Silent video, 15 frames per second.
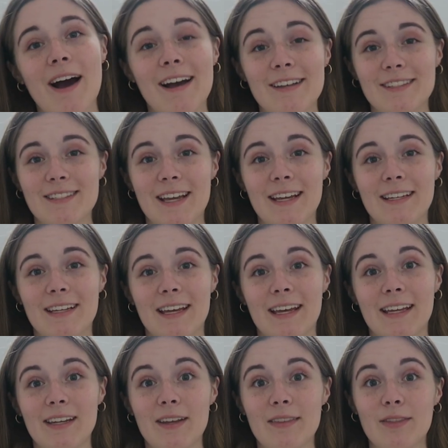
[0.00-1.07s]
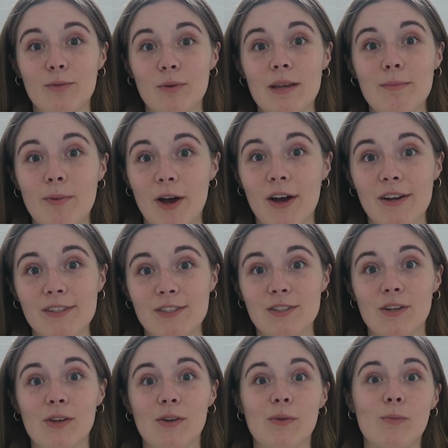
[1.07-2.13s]
I stayed in a
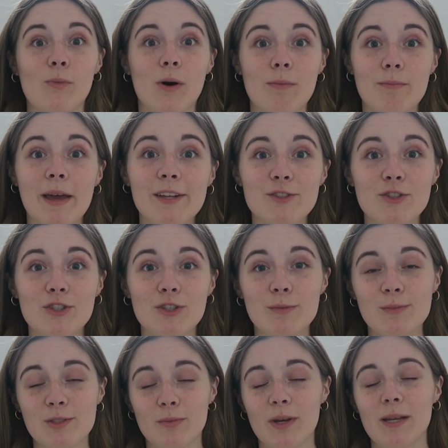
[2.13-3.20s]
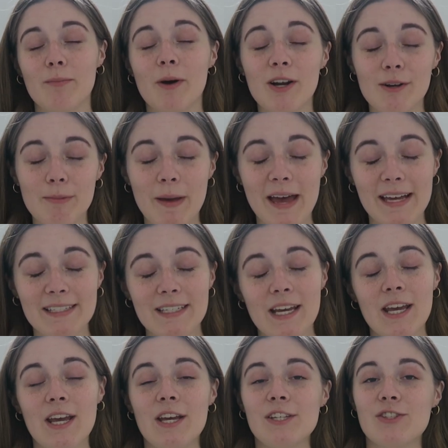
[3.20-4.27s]
3-person, 1 bedroom, so we had a bunk bed,
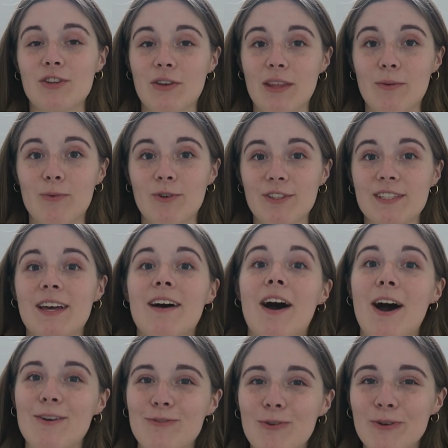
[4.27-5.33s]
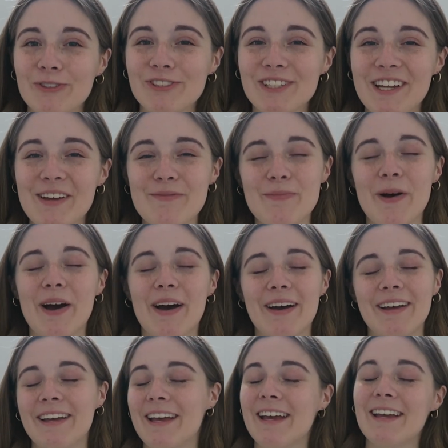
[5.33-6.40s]
so that was unfortunate, but
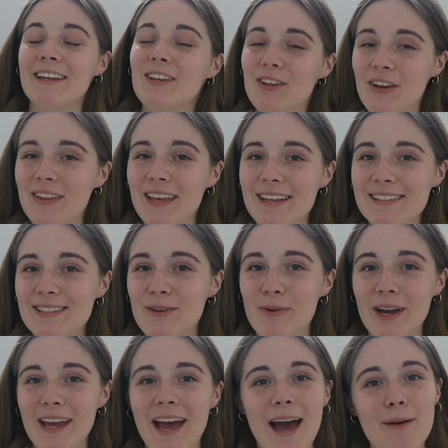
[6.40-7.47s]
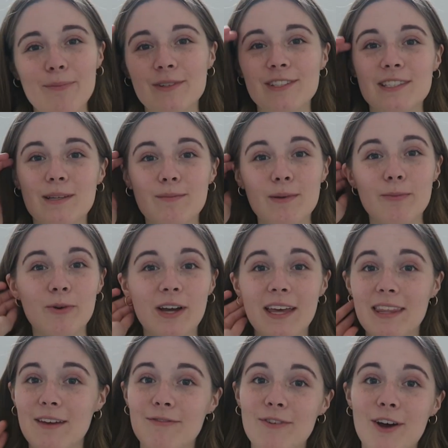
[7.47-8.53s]
you know, that is the way it happens. Some people get
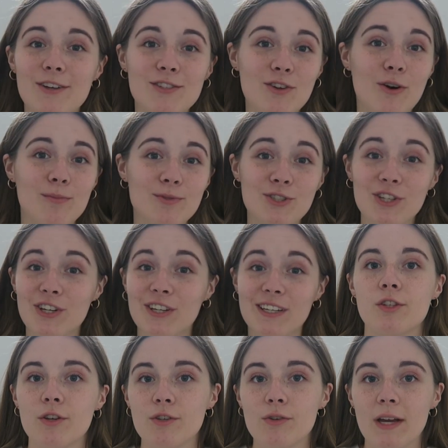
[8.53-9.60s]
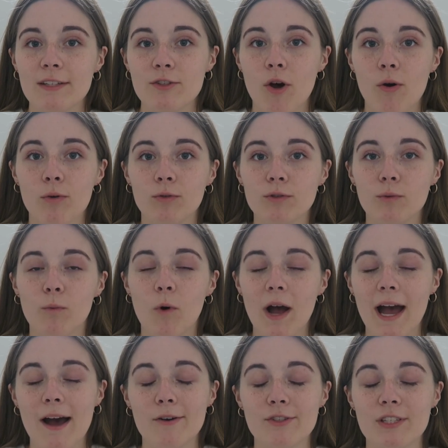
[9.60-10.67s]
their first option. So you get told what
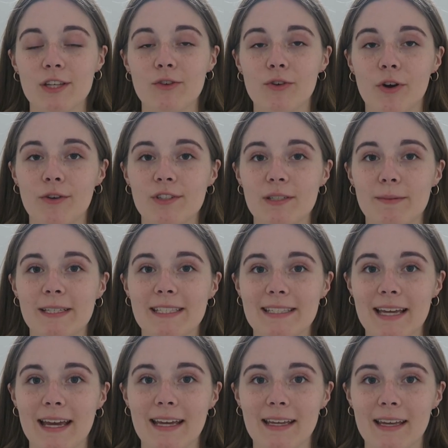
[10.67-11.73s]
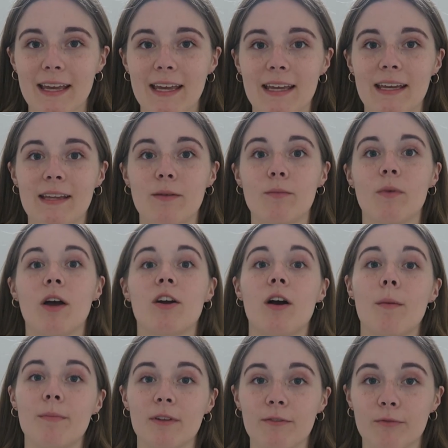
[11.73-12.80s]
housing you're going to be staying in a
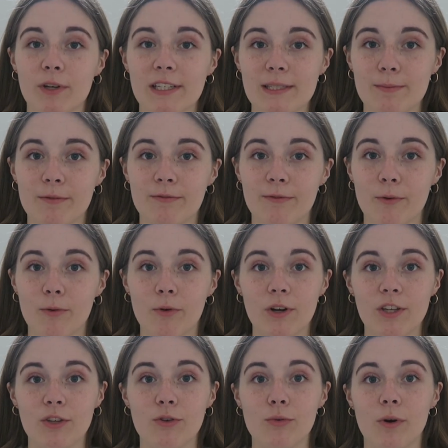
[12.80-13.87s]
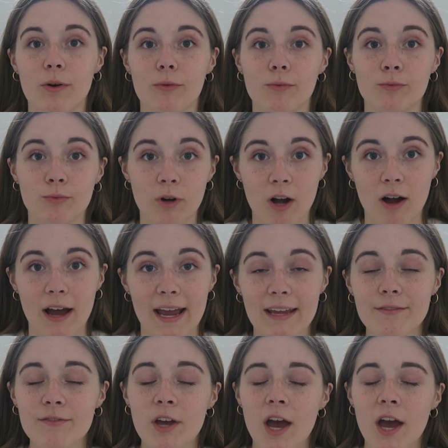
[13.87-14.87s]
couple of weeks before you arrive.